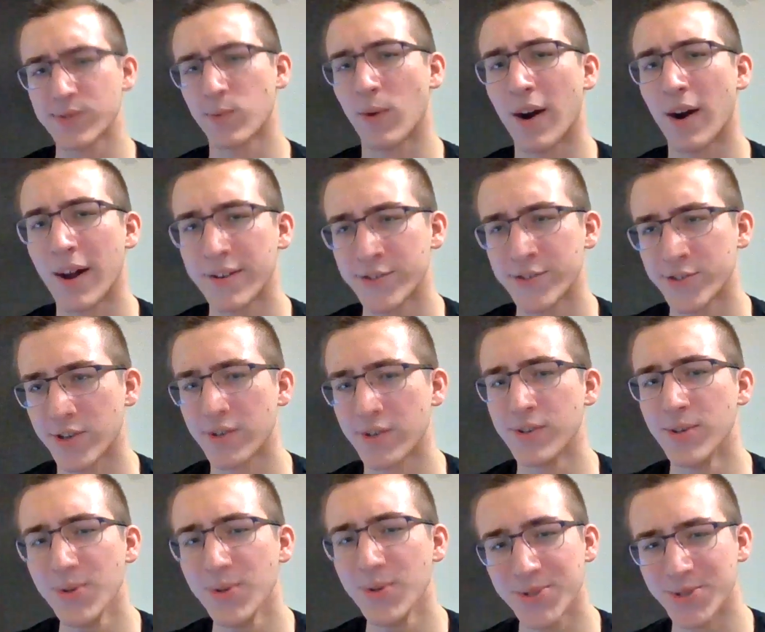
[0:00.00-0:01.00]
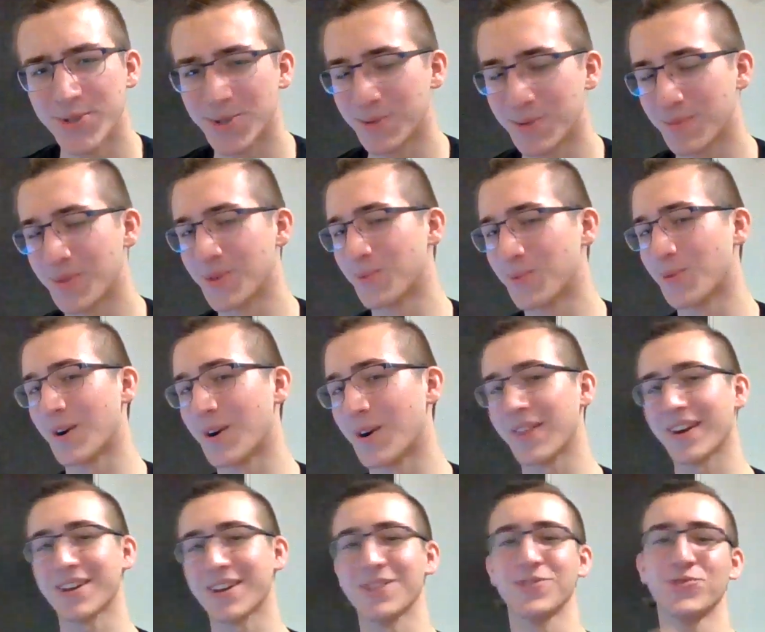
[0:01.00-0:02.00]
watched on YouTube, the one
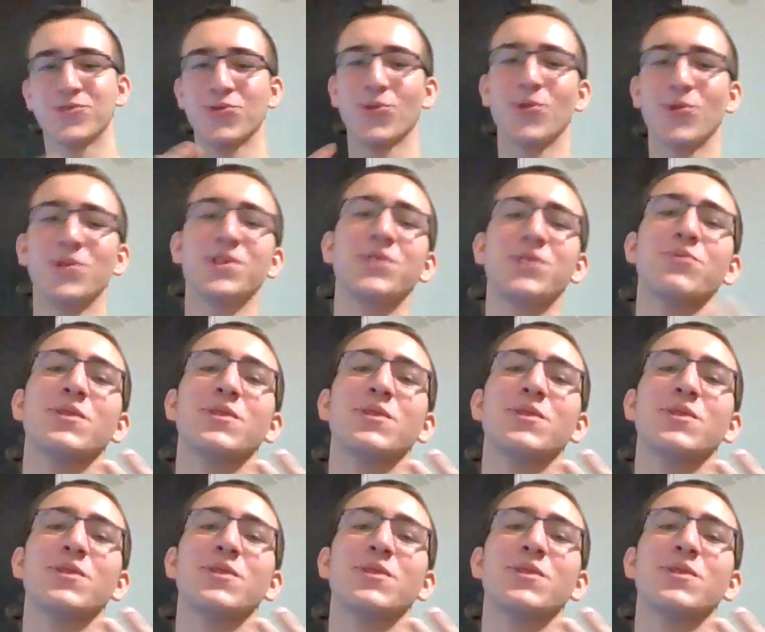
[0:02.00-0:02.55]
that Controlly